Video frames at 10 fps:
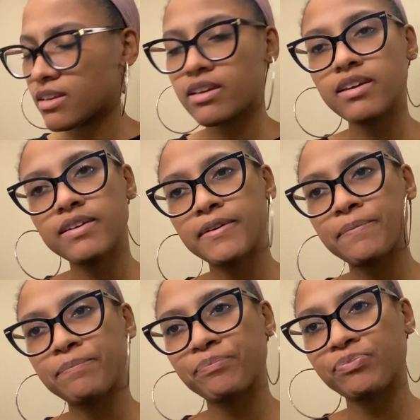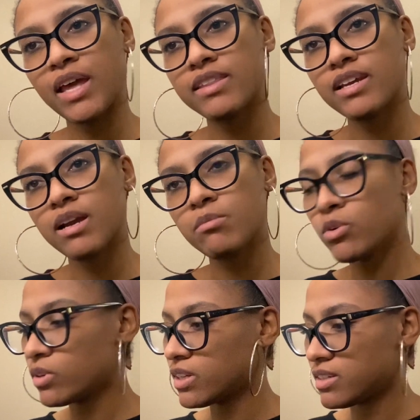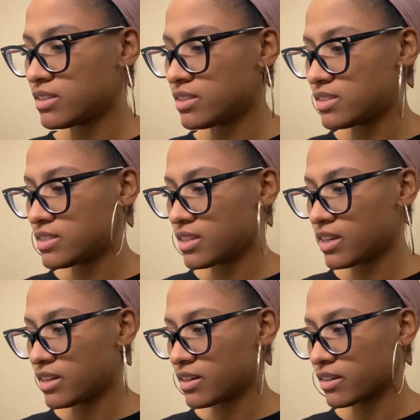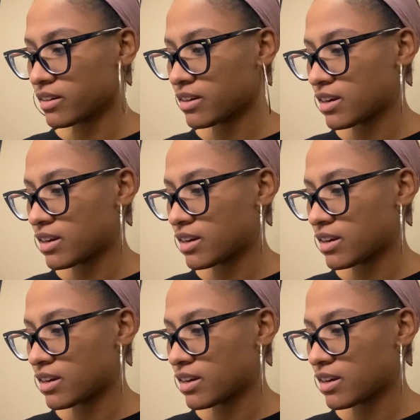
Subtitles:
yeah, I think I'm going to end this here.